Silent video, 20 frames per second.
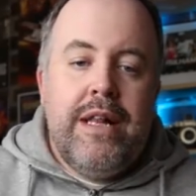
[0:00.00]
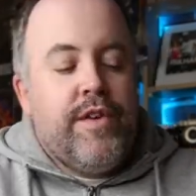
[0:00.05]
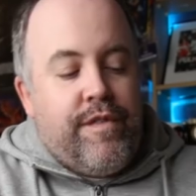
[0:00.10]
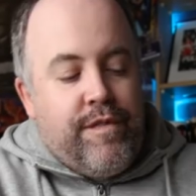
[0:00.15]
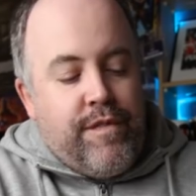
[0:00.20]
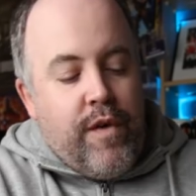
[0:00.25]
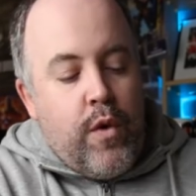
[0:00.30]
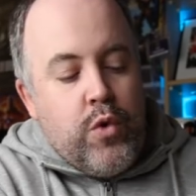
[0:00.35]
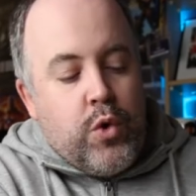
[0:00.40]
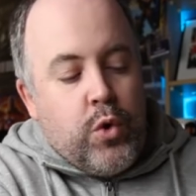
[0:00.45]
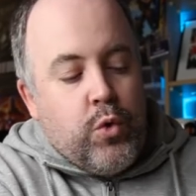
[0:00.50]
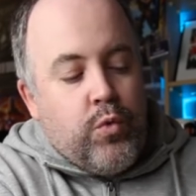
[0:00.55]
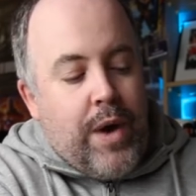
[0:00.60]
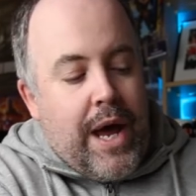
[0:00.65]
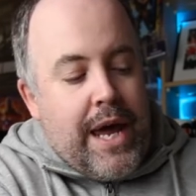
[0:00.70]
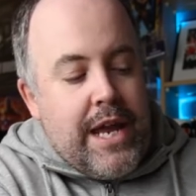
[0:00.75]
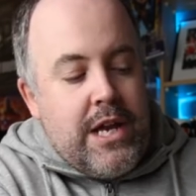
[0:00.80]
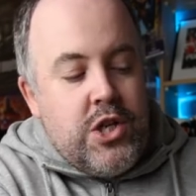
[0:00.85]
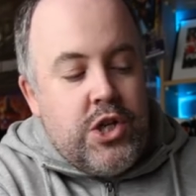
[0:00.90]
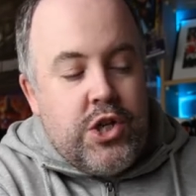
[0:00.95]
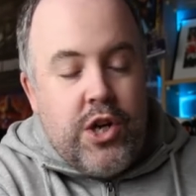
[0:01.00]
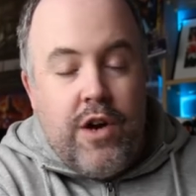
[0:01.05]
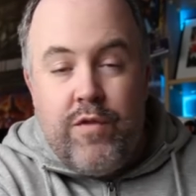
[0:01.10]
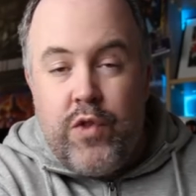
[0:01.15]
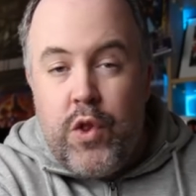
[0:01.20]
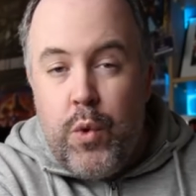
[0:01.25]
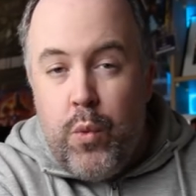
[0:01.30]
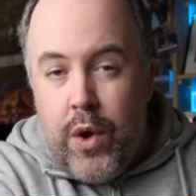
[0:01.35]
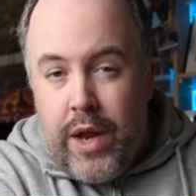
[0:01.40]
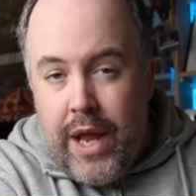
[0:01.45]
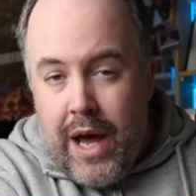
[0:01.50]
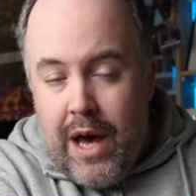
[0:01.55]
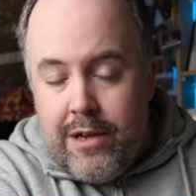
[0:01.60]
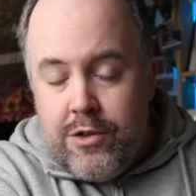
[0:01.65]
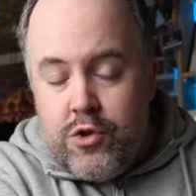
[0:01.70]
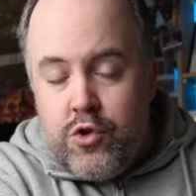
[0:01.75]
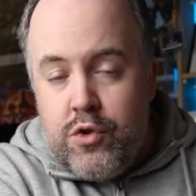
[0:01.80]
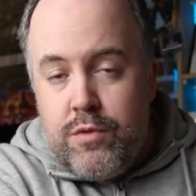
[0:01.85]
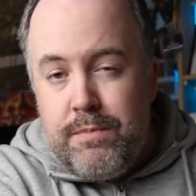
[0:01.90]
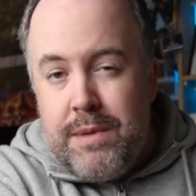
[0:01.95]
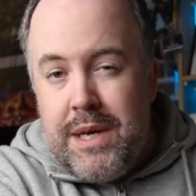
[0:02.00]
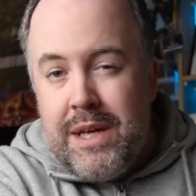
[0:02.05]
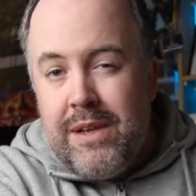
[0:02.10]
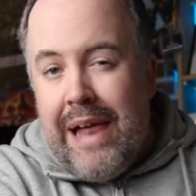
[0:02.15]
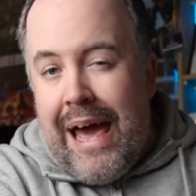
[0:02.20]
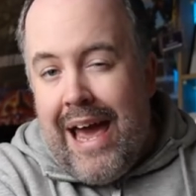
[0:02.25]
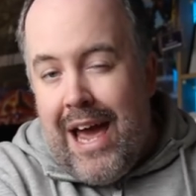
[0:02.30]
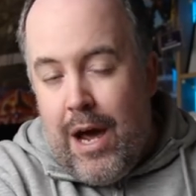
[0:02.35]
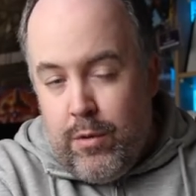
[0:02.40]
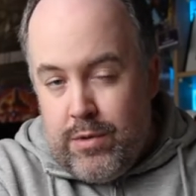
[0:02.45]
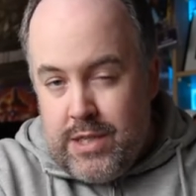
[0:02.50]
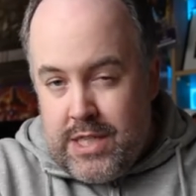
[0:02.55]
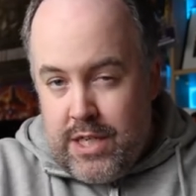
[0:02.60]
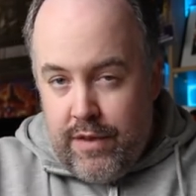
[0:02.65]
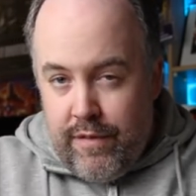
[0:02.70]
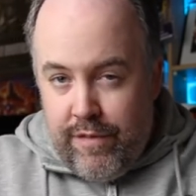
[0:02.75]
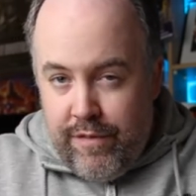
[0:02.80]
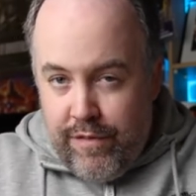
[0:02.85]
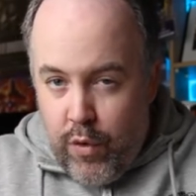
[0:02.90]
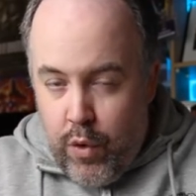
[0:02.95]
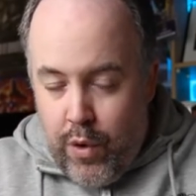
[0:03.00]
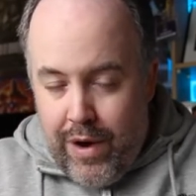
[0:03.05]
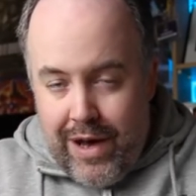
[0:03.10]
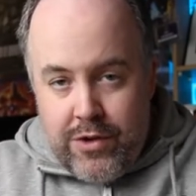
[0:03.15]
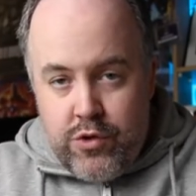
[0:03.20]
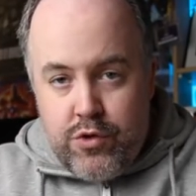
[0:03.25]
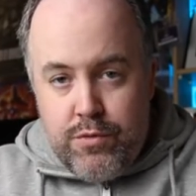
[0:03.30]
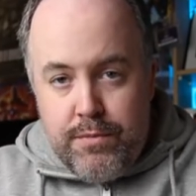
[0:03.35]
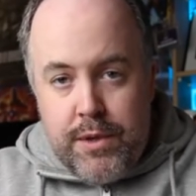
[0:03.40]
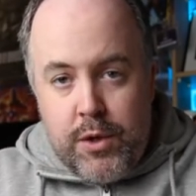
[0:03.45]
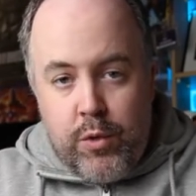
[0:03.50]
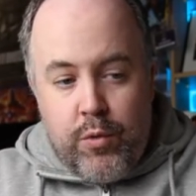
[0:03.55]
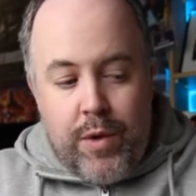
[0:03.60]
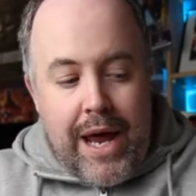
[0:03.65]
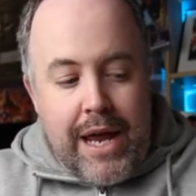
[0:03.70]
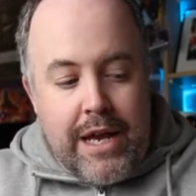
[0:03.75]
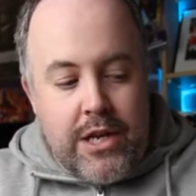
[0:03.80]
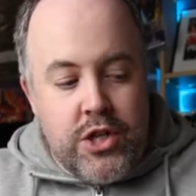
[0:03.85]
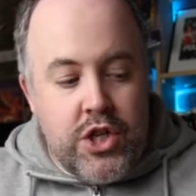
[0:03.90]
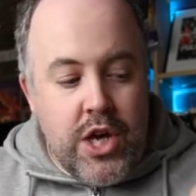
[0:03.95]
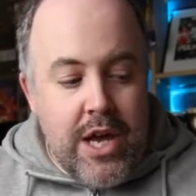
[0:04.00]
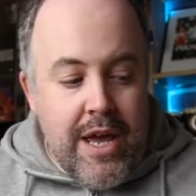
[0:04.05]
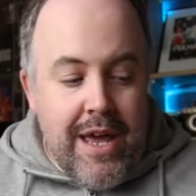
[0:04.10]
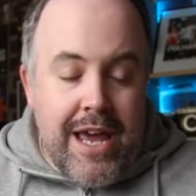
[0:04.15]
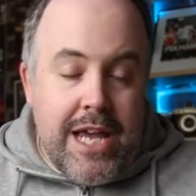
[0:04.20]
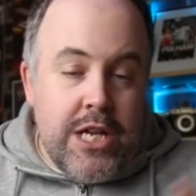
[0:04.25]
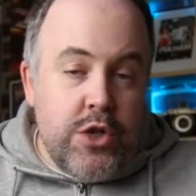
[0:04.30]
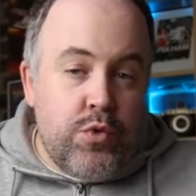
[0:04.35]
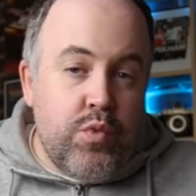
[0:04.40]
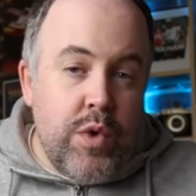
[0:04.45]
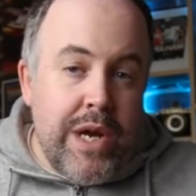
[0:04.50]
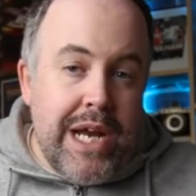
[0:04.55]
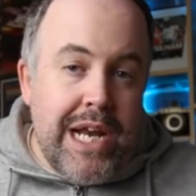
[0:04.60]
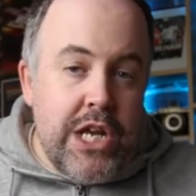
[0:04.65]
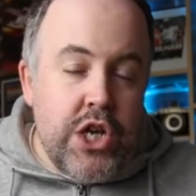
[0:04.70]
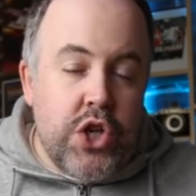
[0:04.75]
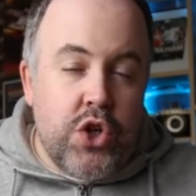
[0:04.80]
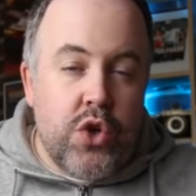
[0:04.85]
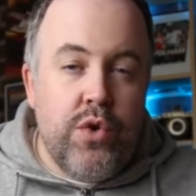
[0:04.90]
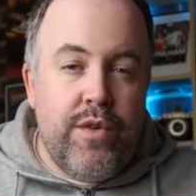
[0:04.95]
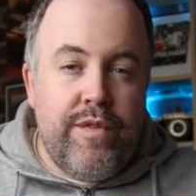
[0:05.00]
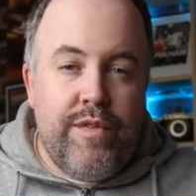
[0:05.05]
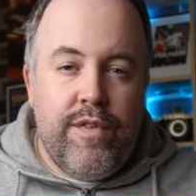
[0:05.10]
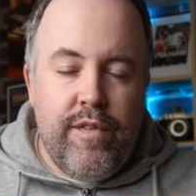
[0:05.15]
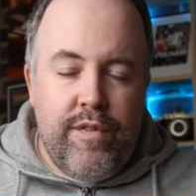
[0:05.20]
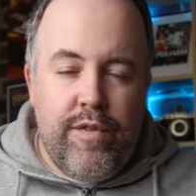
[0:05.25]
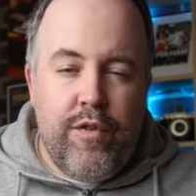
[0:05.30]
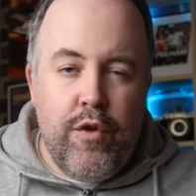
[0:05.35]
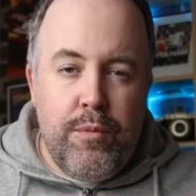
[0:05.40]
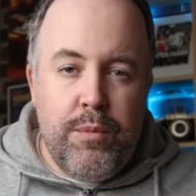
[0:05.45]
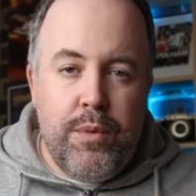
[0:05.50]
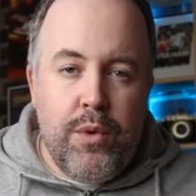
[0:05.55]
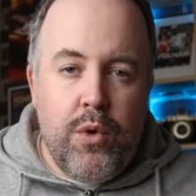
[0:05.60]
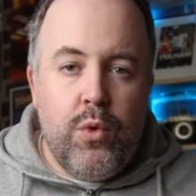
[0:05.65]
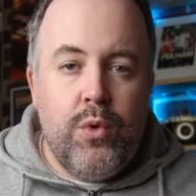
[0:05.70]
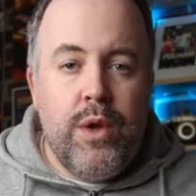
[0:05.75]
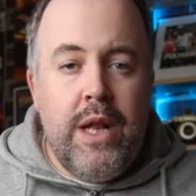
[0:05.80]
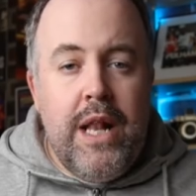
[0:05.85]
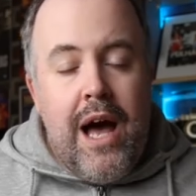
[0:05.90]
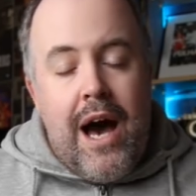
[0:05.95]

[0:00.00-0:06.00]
The focal range of the 100mm out to the 400mm range is really good for football.